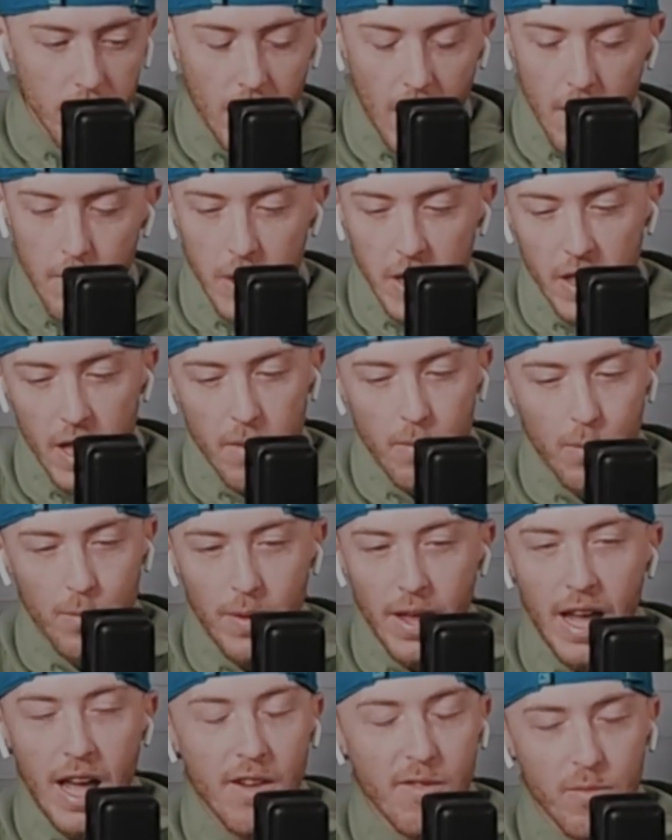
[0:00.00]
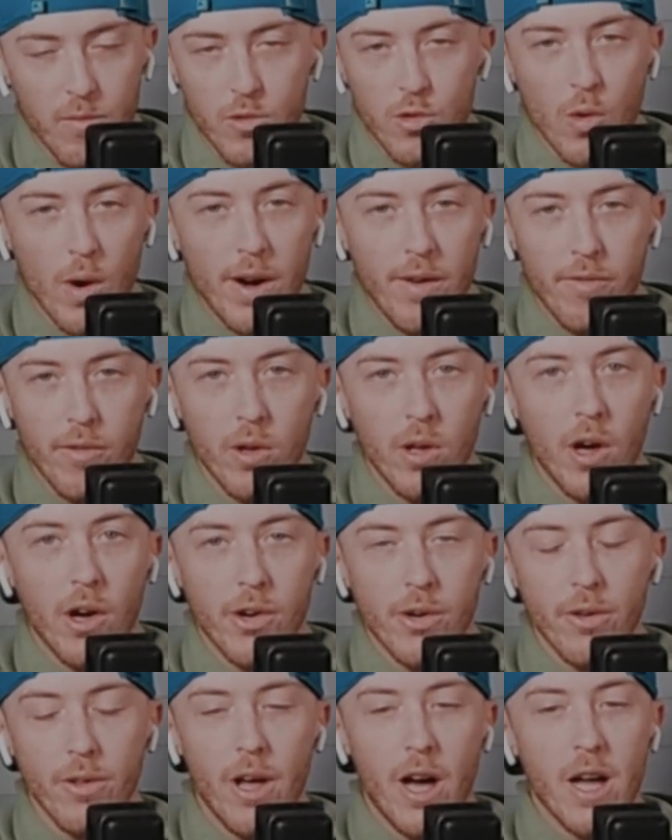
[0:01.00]
I mean, they have dreadful
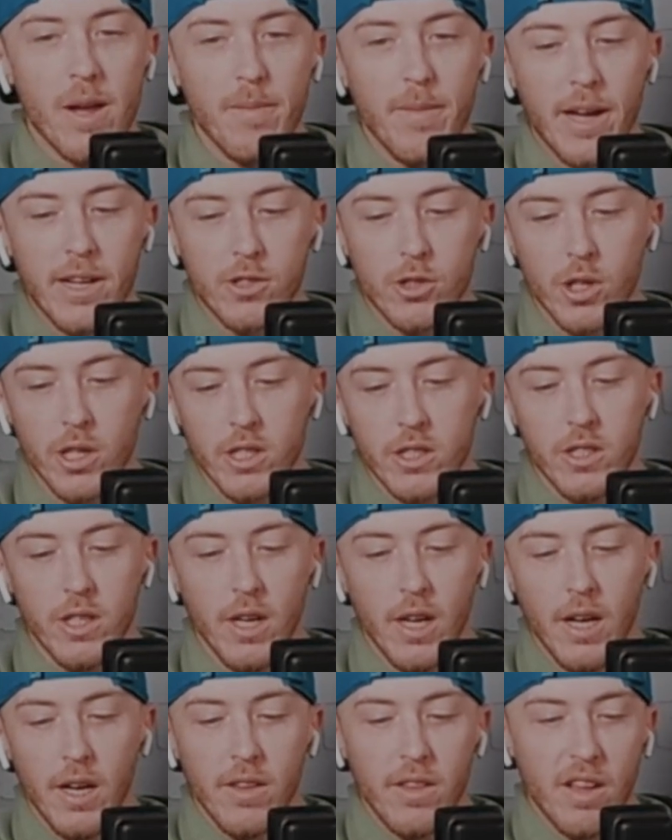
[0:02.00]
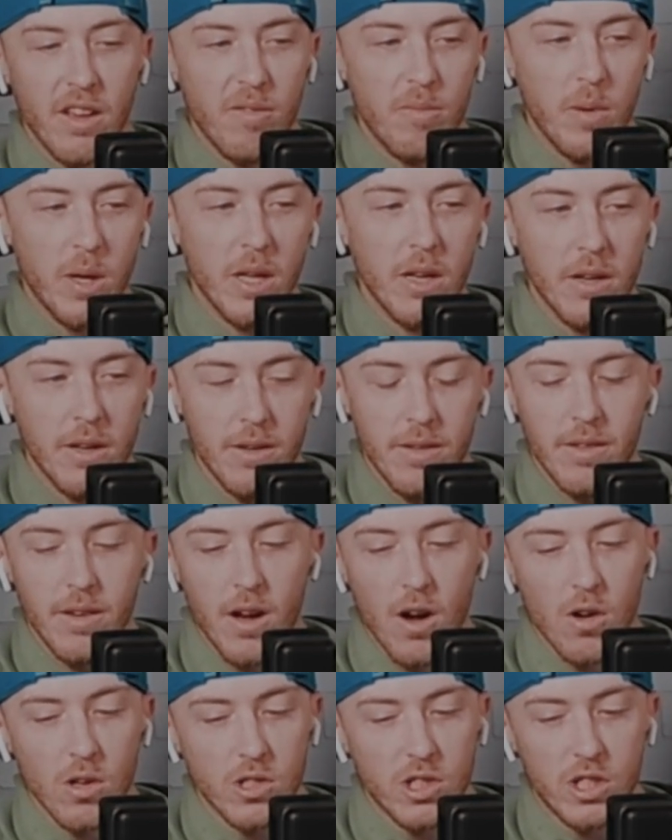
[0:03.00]
underlying metrics. They've been,
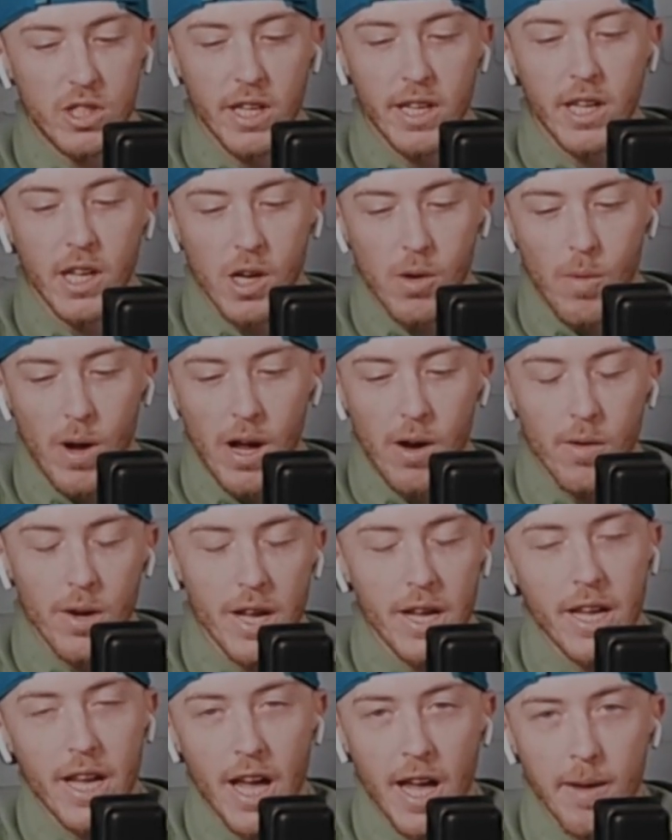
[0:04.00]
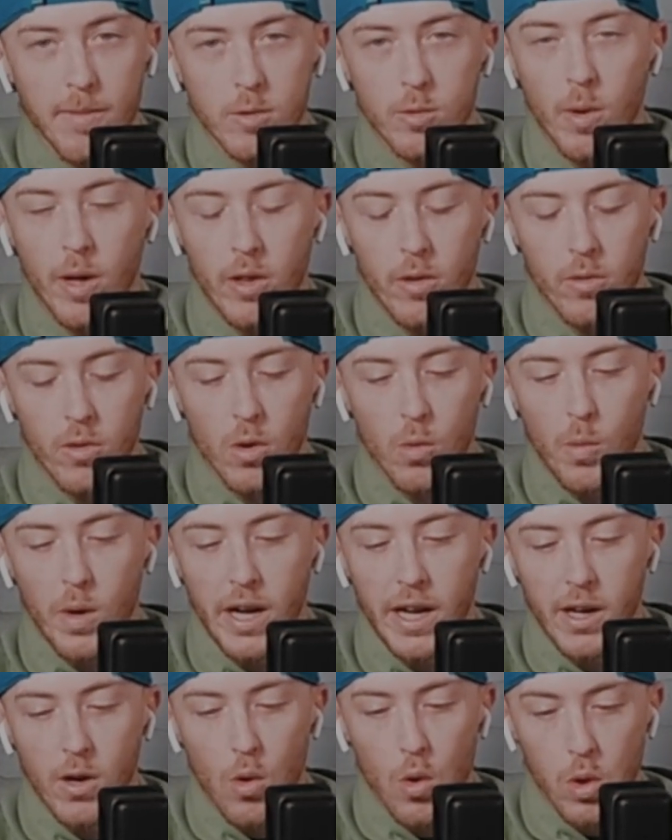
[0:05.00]
sticking around in games, whether they're
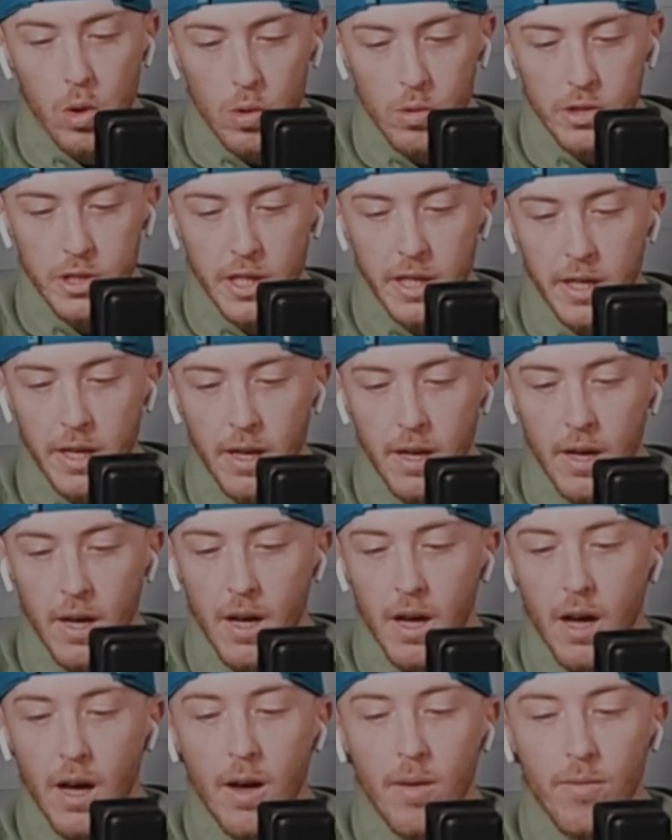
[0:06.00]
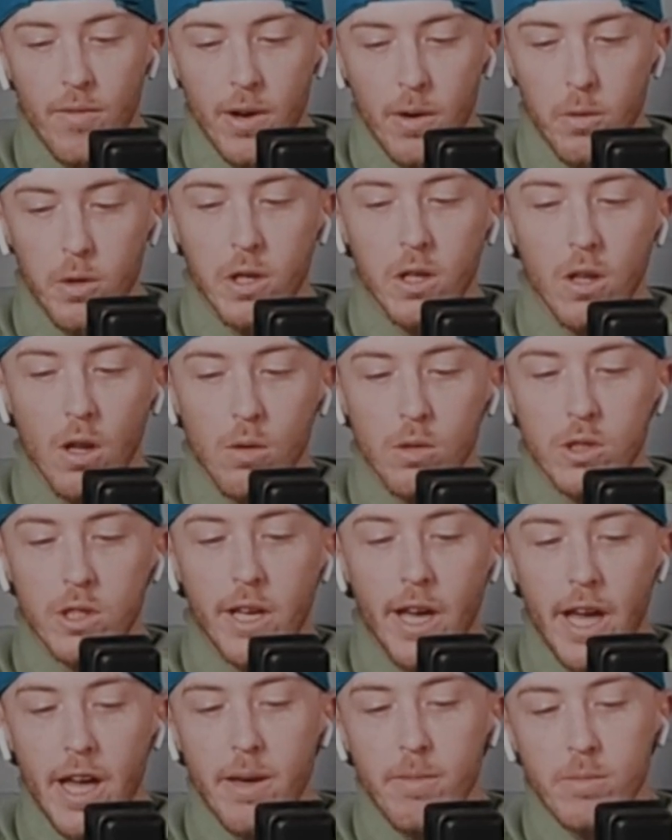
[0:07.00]
winning or losing, very close
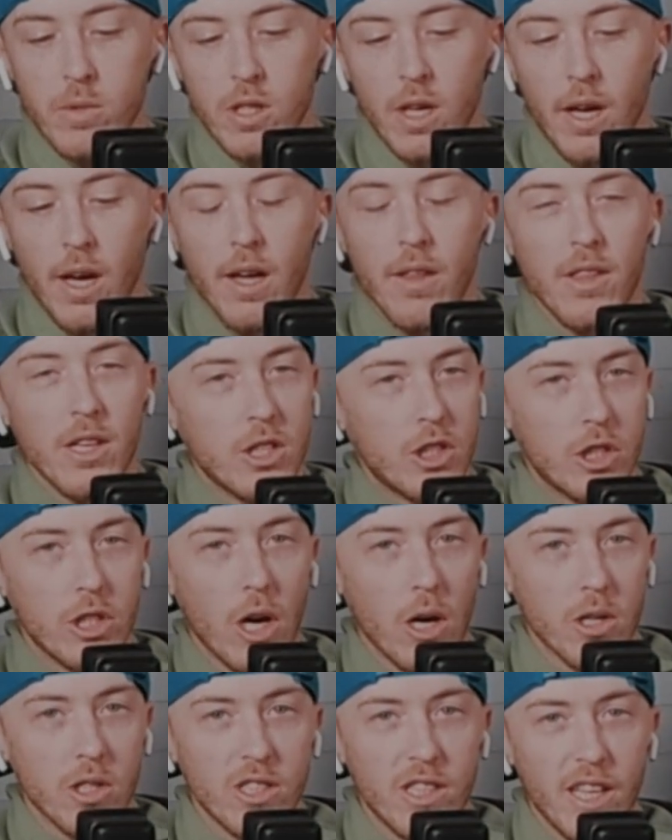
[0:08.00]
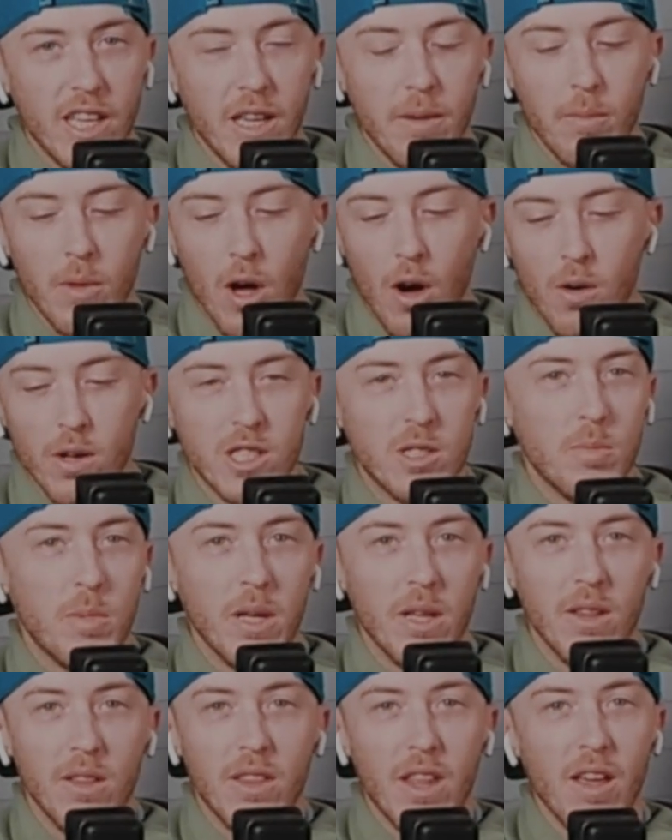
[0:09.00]
games. This Sharks team, though,
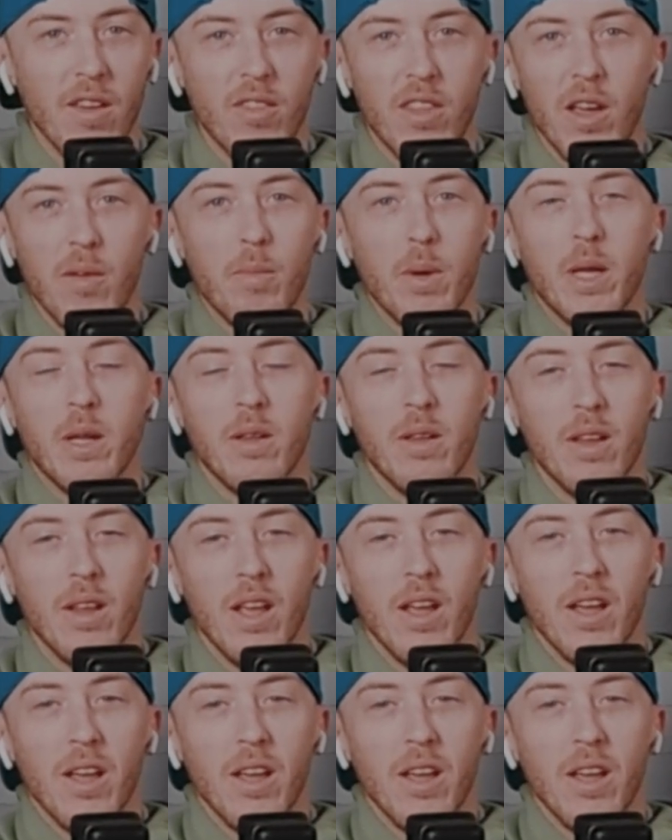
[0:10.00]
they've been,